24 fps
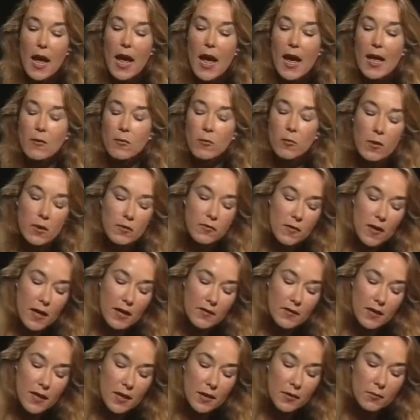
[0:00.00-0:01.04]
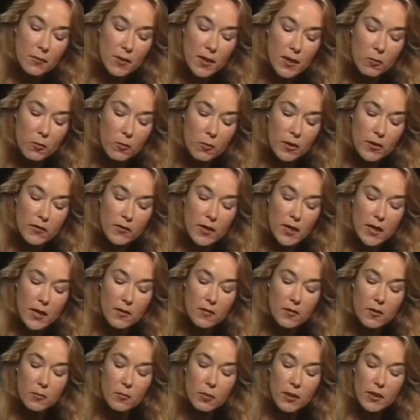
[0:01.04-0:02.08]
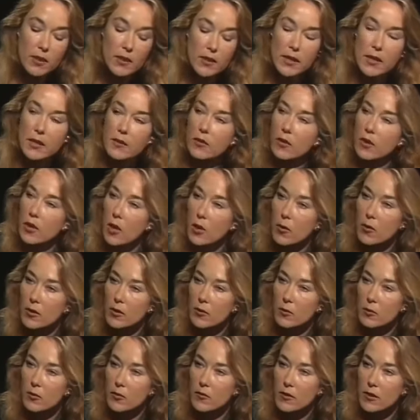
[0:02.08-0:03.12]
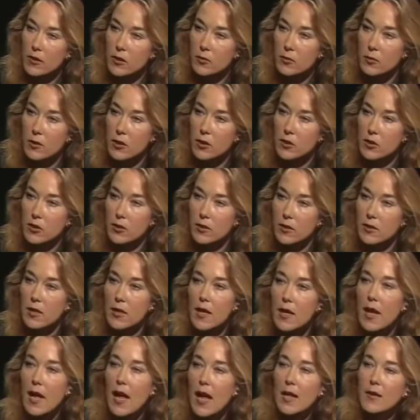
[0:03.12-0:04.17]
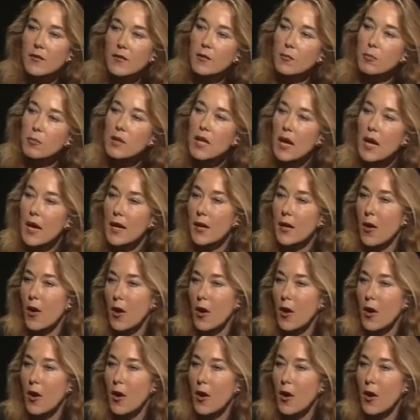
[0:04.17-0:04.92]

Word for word: And what fascinated me was his ability to go into a situation and supply